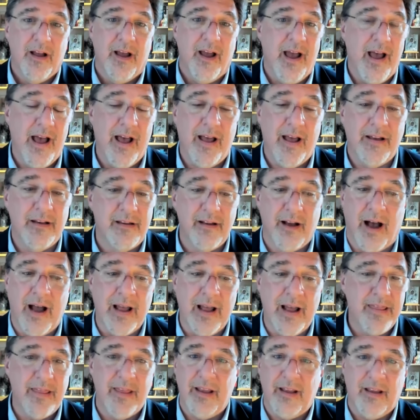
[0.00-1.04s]
And
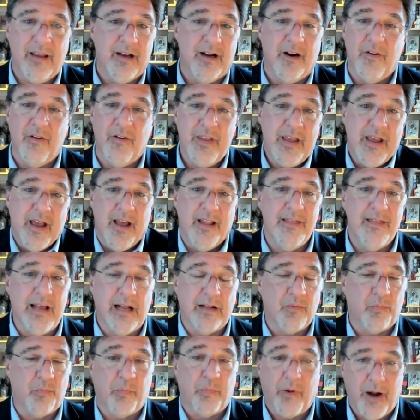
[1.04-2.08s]
I think, you know, in the end,
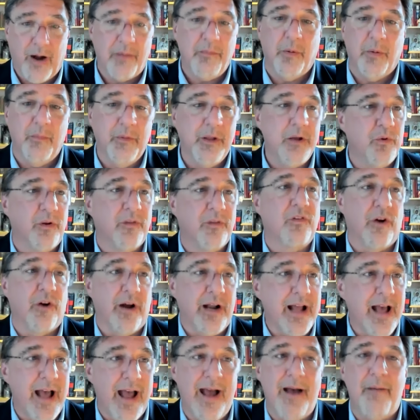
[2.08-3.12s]
that's probably what's
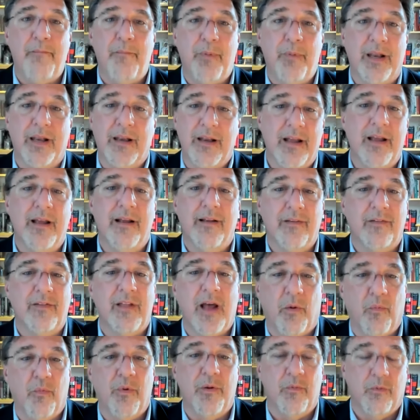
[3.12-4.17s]
going to happen is
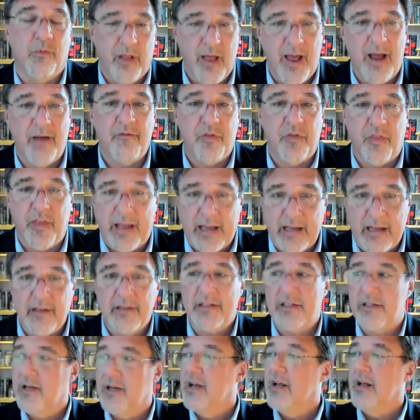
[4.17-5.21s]
that we will have
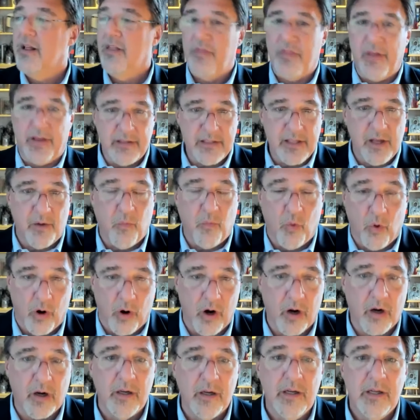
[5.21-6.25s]
things, things that
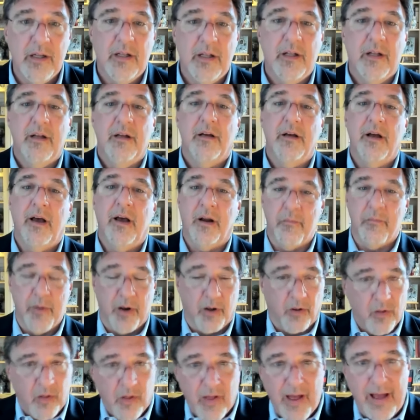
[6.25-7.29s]
work and a
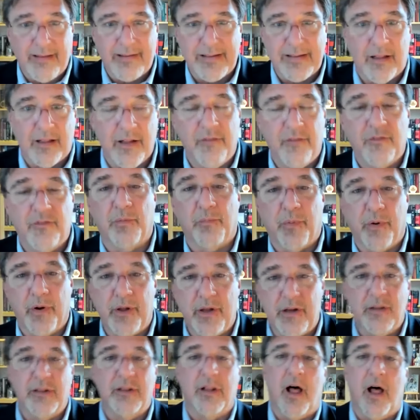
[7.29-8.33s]
middle class that lives a
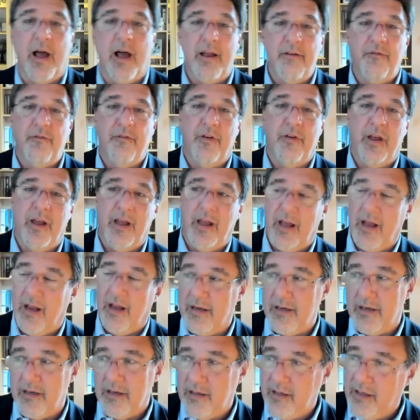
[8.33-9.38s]
pretty good life
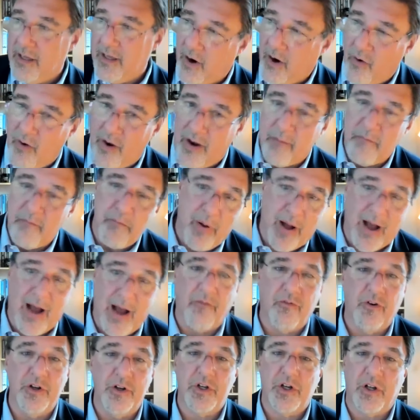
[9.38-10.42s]
and, you know, an
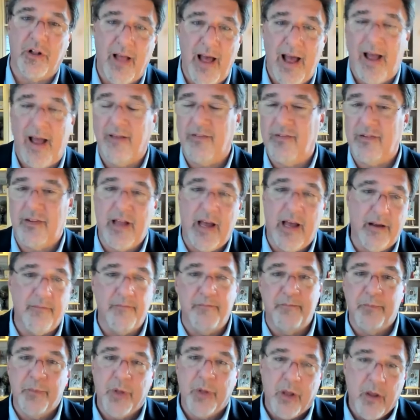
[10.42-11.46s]
impoverished class that